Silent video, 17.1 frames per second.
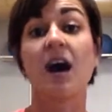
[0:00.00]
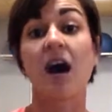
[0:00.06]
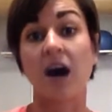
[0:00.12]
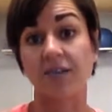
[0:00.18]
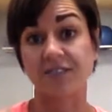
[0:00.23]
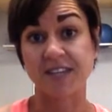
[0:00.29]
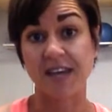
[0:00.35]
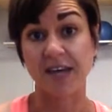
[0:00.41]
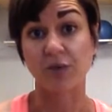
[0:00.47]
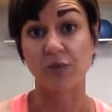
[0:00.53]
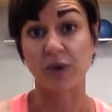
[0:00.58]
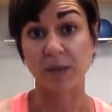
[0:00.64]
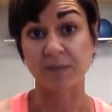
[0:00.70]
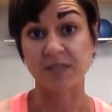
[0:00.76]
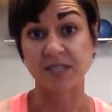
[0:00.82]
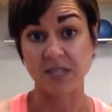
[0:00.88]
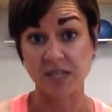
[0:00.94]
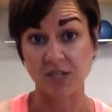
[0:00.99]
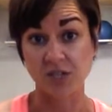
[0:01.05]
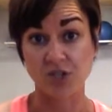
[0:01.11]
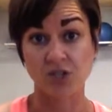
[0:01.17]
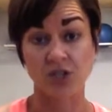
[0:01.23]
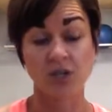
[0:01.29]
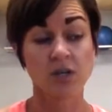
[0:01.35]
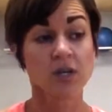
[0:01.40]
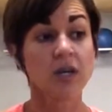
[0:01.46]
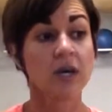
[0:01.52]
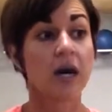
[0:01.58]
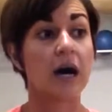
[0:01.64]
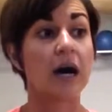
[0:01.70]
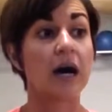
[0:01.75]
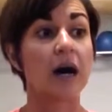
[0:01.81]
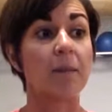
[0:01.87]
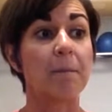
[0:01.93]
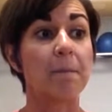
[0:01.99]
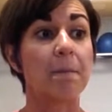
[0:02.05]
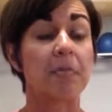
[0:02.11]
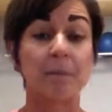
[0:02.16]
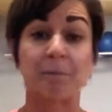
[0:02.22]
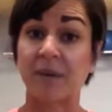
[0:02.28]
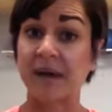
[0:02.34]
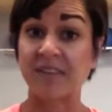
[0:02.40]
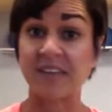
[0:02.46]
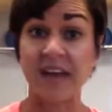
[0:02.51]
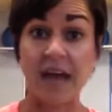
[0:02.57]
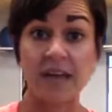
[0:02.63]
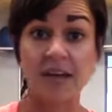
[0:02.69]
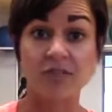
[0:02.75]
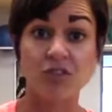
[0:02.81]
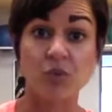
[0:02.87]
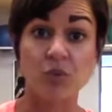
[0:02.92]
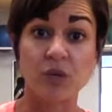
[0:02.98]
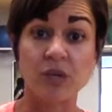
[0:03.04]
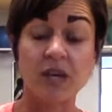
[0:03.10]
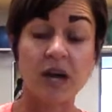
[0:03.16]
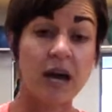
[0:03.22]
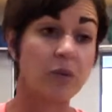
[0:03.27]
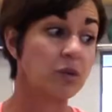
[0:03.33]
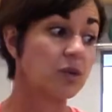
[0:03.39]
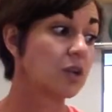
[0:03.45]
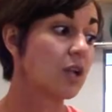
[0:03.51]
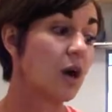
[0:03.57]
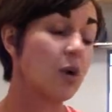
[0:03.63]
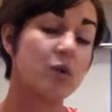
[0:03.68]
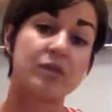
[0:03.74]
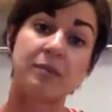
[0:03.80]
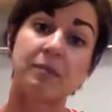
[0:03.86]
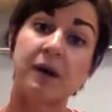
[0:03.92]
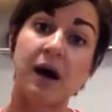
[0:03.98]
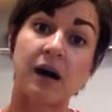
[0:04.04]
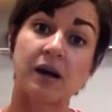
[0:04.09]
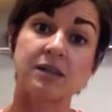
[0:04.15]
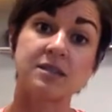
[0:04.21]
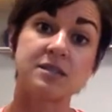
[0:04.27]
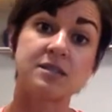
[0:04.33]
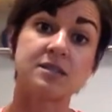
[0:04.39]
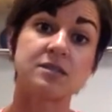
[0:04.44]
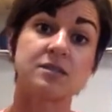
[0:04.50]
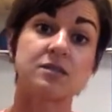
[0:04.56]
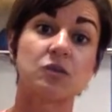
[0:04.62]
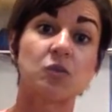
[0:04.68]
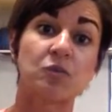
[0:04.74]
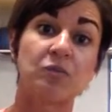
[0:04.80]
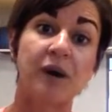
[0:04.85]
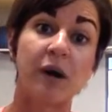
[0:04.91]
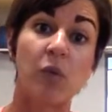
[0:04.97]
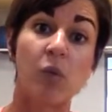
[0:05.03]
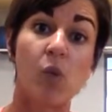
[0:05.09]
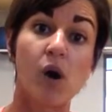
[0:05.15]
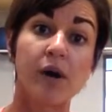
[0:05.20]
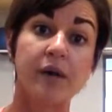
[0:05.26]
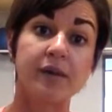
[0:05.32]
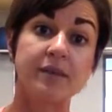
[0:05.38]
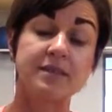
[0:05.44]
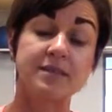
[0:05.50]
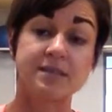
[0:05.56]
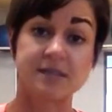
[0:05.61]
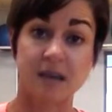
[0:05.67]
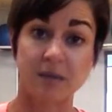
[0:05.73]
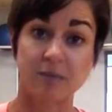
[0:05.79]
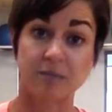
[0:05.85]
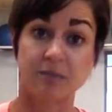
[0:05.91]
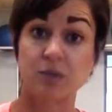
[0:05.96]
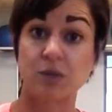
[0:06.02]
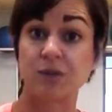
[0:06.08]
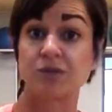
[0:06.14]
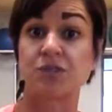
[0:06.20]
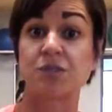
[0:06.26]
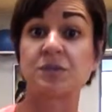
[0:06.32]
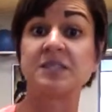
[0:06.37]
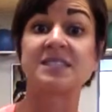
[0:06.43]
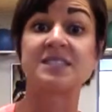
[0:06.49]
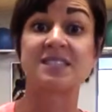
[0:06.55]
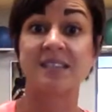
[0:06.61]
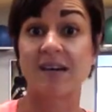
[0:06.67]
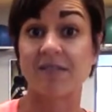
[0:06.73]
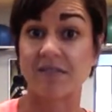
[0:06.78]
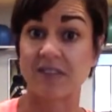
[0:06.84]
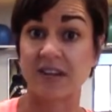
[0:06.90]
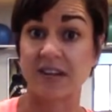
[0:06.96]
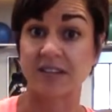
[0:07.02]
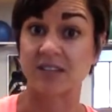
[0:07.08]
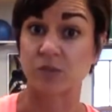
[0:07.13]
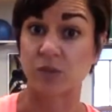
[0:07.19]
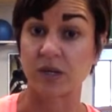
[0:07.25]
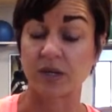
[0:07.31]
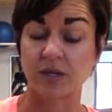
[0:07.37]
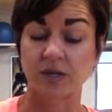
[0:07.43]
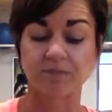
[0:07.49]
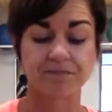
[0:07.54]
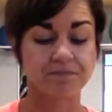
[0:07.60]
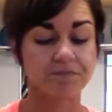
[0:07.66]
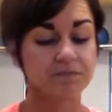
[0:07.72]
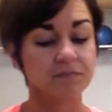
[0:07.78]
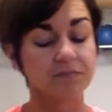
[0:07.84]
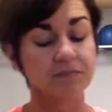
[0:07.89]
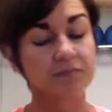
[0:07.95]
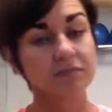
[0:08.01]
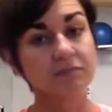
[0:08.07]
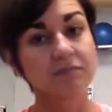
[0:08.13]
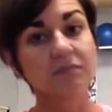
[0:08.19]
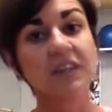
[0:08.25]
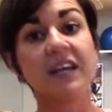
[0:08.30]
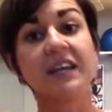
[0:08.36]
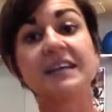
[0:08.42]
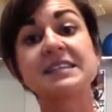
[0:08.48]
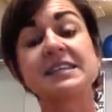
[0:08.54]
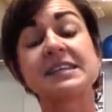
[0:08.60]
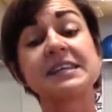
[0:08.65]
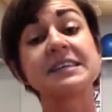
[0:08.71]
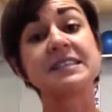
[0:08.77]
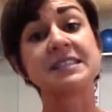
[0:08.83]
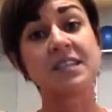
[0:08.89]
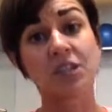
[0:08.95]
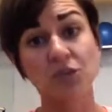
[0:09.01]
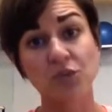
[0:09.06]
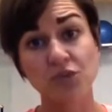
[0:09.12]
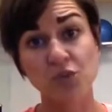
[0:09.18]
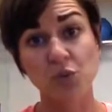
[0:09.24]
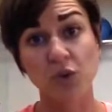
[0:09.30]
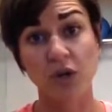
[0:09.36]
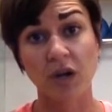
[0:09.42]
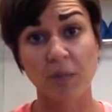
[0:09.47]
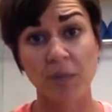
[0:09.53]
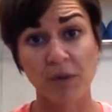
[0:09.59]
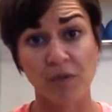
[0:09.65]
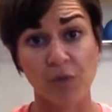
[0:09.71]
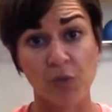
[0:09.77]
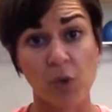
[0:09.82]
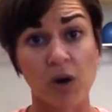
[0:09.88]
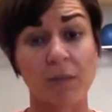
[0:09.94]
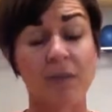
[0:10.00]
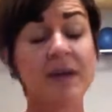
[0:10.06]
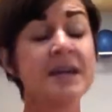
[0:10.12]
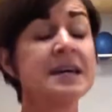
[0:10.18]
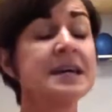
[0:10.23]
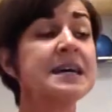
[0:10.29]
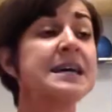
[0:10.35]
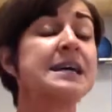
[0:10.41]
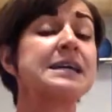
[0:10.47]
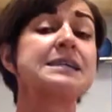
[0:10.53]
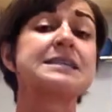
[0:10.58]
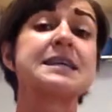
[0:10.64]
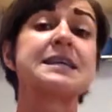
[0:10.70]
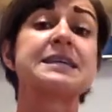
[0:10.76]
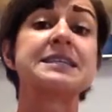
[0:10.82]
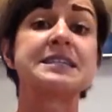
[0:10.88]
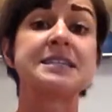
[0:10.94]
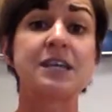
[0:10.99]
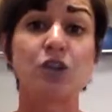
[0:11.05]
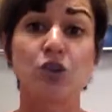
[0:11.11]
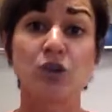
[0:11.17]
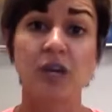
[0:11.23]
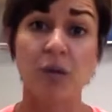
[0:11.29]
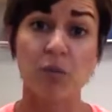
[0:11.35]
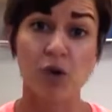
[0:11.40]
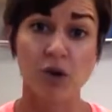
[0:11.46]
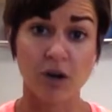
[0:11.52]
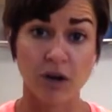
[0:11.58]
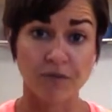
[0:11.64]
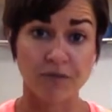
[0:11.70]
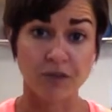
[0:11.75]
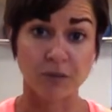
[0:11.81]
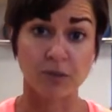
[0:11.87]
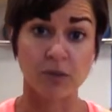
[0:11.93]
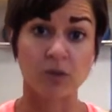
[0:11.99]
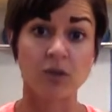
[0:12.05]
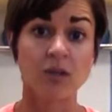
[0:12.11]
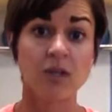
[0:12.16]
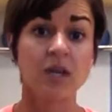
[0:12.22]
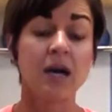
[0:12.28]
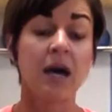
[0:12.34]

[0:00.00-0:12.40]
of 10 reps each. By the end of the week, I would lower the box by 1 step. So I was doing 7 the next week. And as I continued to work on my form, and as I continued to get more comfortable,